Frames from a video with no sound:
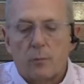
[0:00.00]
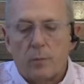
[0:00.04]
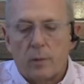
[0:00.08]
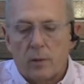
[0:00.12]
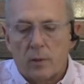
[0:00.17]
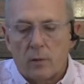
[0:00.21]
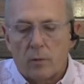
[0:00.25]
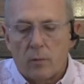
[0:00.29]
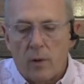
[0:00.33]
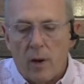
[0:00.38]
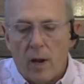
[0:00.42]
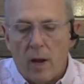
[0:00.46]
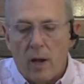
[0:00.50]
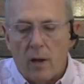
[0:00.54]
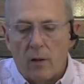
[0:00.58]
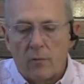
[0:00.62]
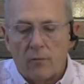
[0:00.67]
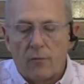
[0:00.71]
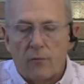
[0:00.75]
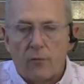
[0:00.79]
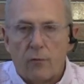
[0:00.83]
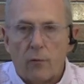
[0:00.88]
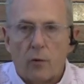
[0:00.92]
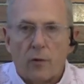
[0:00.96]
been
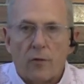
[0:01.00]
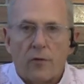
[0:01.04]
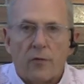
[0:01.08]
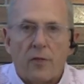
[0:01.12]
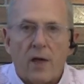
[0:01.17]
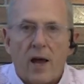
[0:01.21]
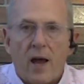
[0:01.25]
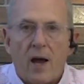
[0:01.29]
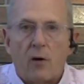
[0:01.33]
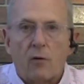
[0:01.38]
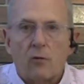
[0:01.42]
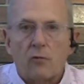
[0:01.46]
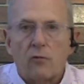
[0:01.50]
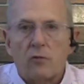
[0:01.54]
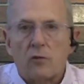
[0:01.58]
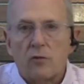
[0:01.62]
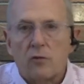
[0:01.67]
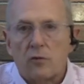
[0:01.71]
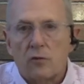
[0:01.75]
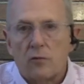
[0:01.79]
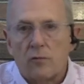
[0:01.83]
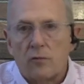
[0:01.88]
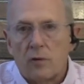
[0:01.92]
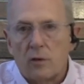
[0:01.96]
around for
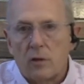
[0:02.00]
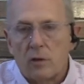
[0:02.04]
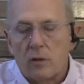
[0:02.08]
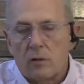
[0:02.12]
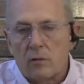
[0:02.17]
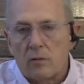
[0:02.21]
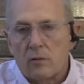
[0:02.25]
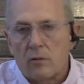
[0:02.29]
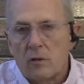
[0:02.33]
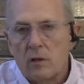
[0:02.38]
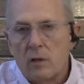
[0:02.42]
thousands of years.